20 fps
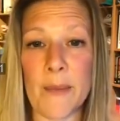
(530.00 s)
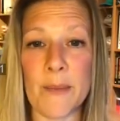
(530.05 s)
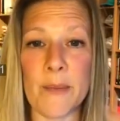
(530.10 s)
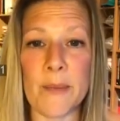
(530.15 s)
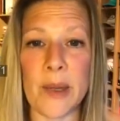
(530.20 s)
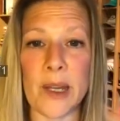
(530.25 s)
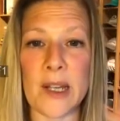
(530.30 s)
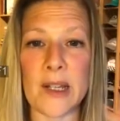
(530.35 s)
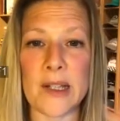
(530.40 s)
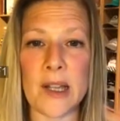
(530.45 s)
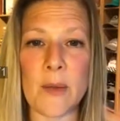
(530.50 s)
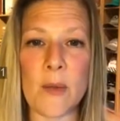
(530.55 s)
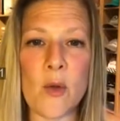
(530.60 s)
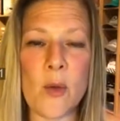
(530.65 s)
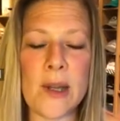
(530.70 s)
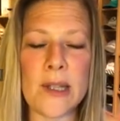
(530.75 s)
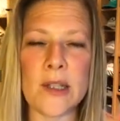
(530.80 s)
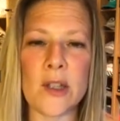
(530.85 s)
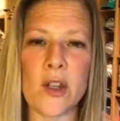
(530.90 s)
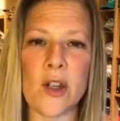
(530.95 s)
Because I'm
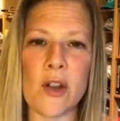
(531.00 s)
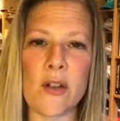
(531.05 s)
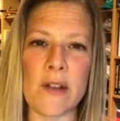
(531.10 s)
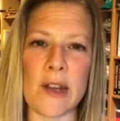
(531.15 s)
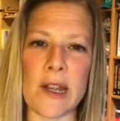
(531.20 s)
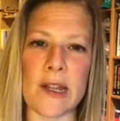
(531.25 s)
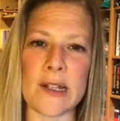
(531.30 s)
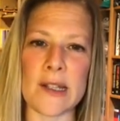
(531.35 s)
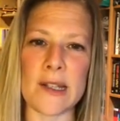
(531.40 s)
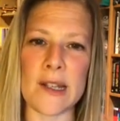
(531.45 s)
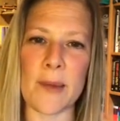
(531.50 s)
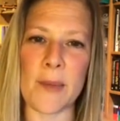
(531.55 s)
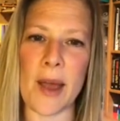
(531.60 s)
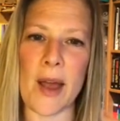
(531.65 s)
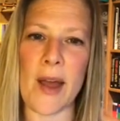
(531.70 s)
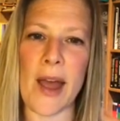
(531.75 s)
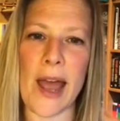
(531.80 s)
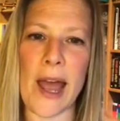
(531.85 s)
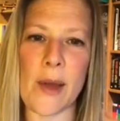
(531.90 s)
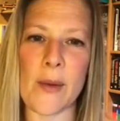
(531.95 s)
always curious
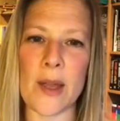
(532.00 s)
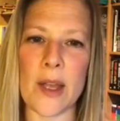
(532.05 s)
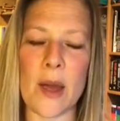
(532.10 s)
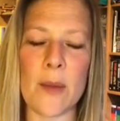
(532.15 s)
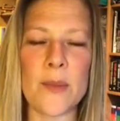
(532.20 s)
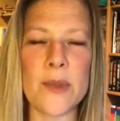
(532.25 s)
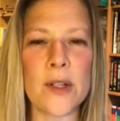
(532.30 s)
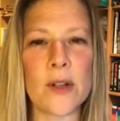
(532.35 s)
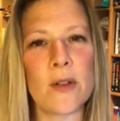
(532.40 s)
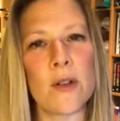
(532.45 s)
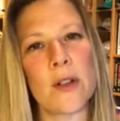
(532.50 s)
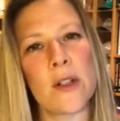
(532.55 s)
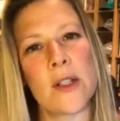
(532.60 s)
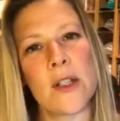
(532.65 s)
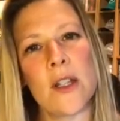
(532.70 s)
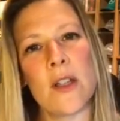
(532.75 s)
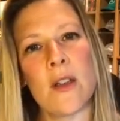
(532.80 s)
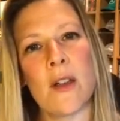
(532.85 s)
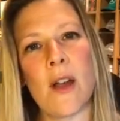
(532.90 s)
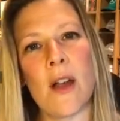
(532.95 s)
about how it comes across
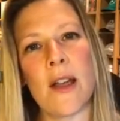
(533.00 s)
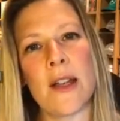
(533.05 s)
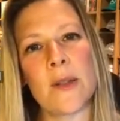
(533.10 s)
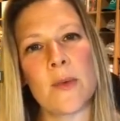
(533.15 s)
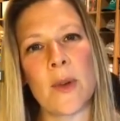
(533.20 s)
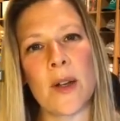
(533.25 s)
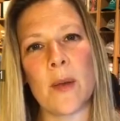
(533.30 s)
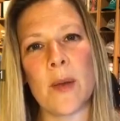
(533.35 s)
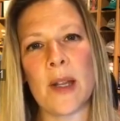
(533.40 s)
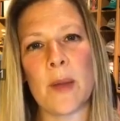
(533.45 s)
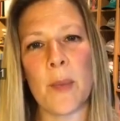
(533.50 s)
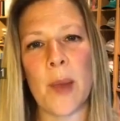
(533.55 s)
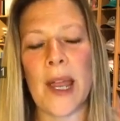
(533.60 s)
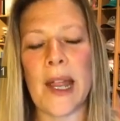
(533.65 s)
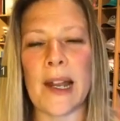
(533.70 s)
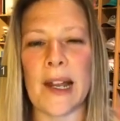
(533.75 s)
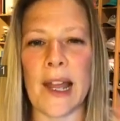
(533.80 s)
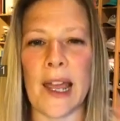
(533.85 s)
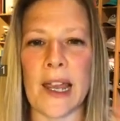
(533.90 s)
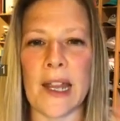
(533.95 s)
to you guys. When I'm in a
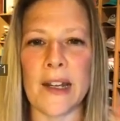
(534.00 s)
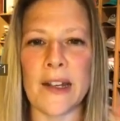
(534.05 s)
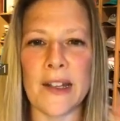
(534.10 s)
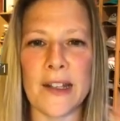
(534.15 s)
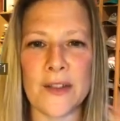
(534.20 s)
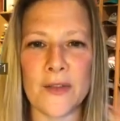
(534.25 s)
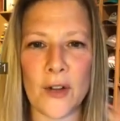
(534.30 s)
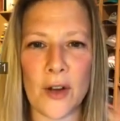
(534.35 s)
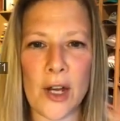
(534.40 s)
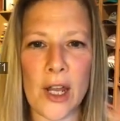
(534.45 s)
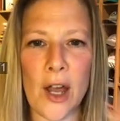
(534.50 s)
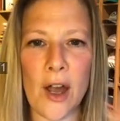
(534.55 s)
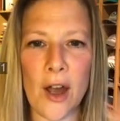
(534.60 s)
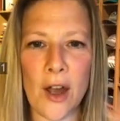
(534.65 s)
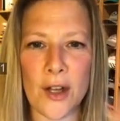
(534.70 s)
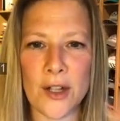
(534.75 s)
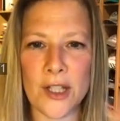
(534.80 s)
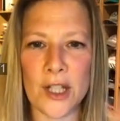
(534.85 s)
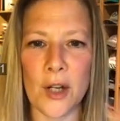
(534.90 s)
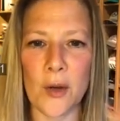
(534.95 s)
pit lane, it's very
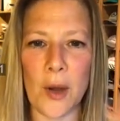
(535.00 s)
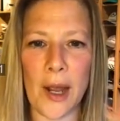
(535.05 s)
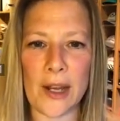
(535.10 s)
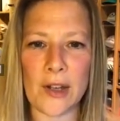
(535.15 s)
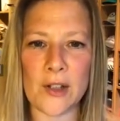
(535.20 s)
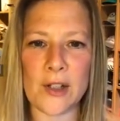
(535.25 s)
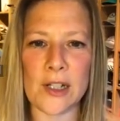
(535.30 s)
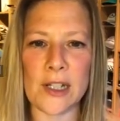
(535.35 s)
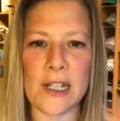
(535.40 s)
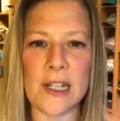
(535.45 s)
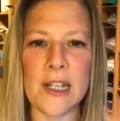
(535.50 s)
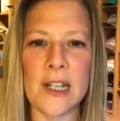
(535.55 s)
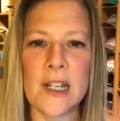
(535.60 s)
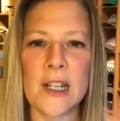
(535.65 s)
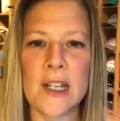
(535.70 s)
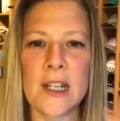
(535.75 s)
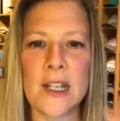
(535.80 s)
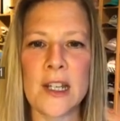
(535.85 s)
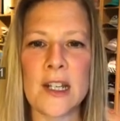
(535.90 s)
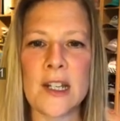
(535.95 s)
hard to actually
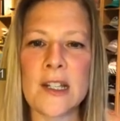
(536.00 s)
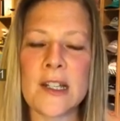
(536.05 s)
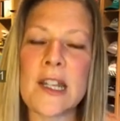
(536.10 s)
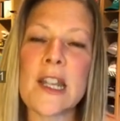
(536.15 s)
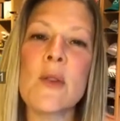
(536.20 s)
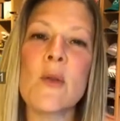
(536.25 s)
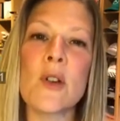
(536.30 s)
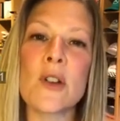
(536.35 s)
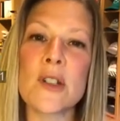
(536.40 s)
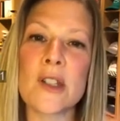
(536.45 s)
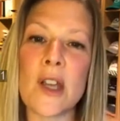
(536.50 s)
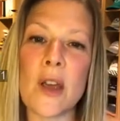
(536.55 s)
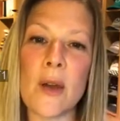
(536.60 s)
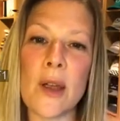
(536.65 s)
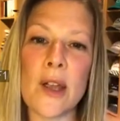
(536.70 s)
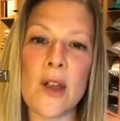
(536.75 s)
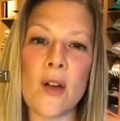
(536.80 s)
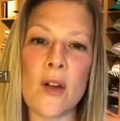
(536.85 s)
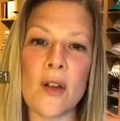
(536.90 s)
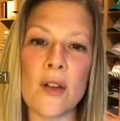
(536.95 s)
see what's
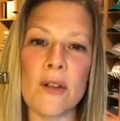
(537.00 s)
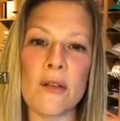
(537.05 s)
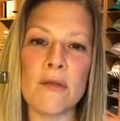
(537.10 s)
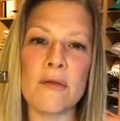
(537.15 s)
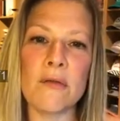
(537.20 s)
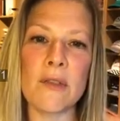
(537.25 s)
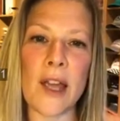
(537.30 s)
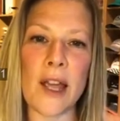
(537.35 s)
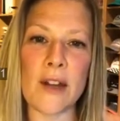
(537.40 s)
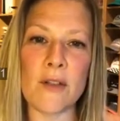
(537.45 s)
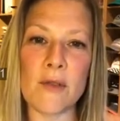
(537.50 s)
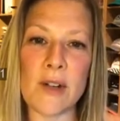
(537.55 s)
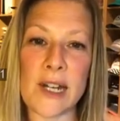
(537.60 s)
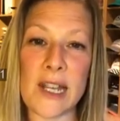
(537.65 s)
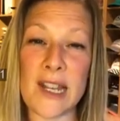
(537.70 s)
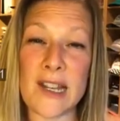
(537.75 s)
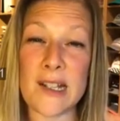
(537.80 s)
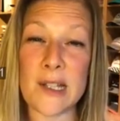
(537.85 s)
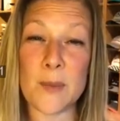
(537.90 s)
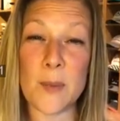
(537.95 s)
going on and
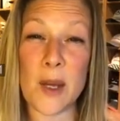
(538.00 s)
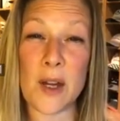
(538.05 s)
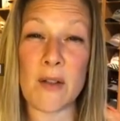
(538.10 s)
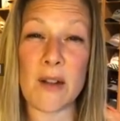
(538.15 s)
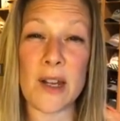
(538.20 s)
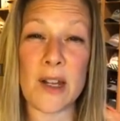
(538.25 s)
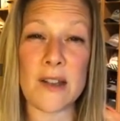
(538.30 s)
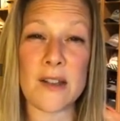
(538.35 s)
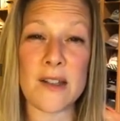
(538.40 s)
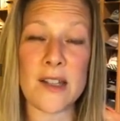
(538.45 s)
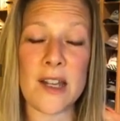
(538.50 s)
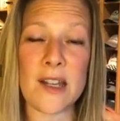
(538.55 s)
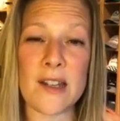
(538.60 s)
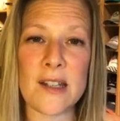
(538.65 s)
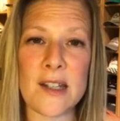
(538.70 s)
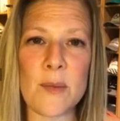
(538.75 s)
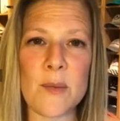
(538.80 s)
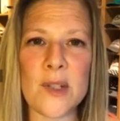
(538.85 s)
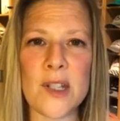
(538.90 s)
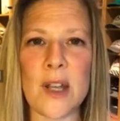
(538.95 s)
really experience it.
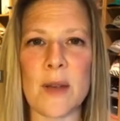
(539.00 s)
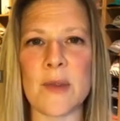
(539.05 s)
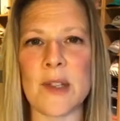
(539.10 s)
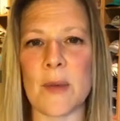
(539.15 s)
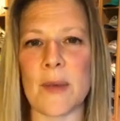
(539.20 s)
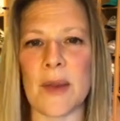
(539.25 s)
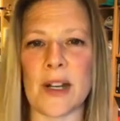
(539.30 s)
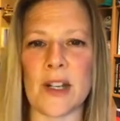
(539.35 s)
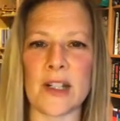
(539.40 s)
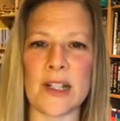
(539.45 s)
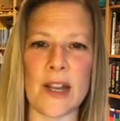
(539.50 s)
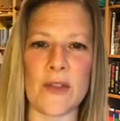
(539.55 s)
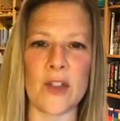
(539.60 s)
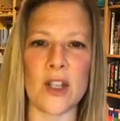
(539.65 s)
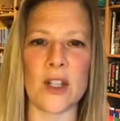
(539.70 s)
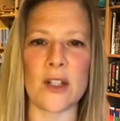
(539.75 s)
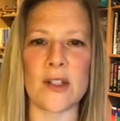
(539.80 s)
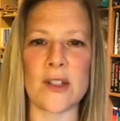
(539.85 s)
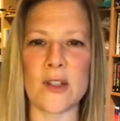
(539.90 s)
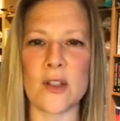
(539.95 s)
Sometimes I manage to have a
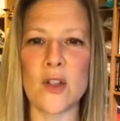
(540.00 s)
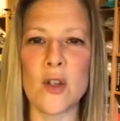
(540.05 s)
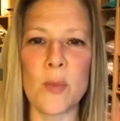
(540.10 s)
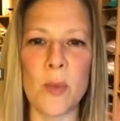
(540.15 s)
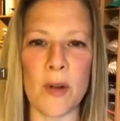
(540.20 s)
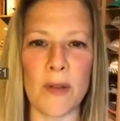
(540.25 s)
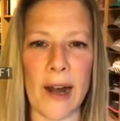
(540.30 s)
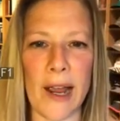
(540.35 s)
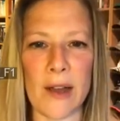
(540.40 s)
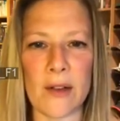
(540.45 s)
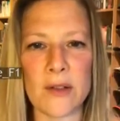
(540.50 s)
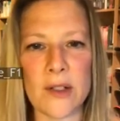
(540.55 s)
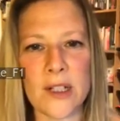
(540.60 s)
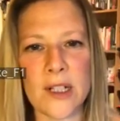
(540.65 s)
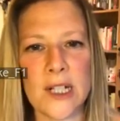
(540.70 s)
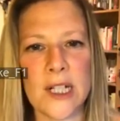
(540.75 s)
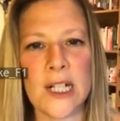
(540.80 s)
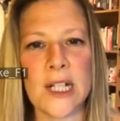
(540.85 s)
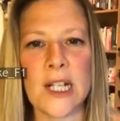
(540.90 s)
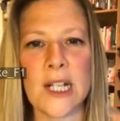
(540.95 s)
good snoop around,
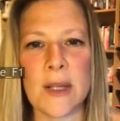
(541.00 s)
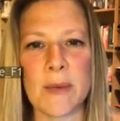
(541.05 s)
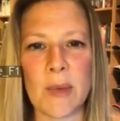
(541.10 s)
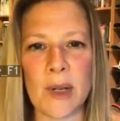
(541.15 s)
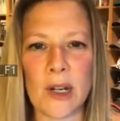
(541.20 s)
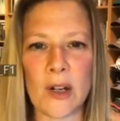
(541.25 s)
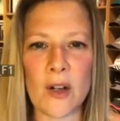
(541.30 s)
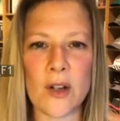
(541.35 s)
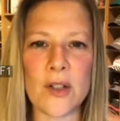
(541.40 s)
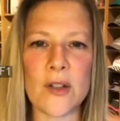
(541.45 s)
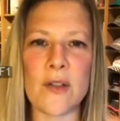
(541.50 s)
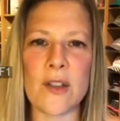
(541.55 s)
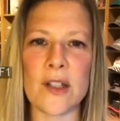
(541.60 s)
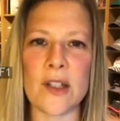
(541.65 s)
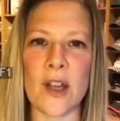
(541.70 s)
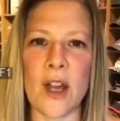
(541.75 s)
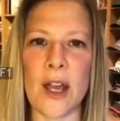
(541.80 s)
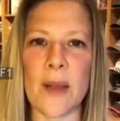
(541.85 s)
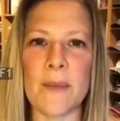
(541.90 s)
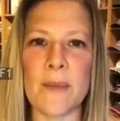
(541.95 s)
but a lot of the
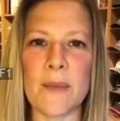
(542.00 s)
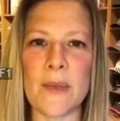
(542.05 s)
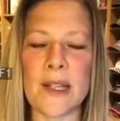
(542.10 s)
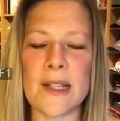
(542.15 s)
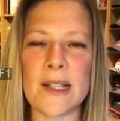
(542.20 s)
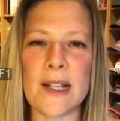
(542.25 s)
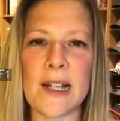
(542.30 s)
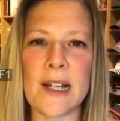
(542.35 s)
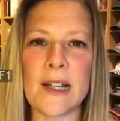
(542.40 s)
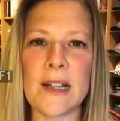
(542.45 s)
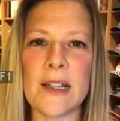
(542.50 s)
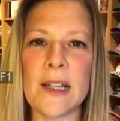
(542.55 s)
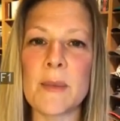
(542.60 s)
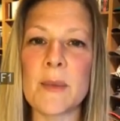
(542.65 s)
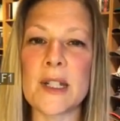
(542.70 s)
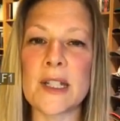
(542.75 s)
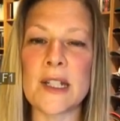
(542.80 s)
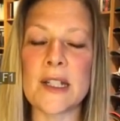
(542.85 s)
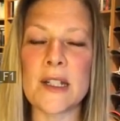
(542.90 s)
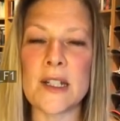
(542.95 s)
time it's a little
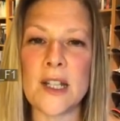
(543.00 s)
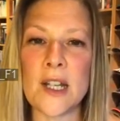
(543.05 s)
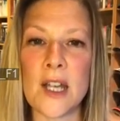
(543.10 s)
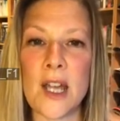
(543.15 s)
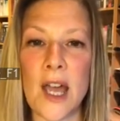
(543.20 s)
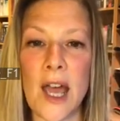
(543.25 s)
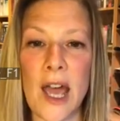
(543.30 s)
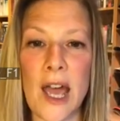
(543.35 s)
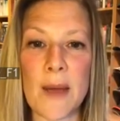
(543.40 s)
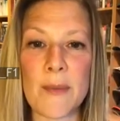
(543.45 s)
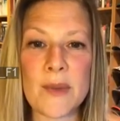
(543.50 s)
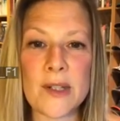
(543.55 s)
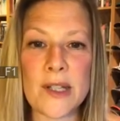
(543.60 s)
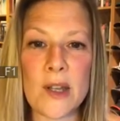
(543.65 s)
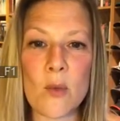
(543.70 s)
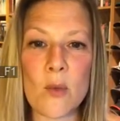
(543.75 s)
limited. So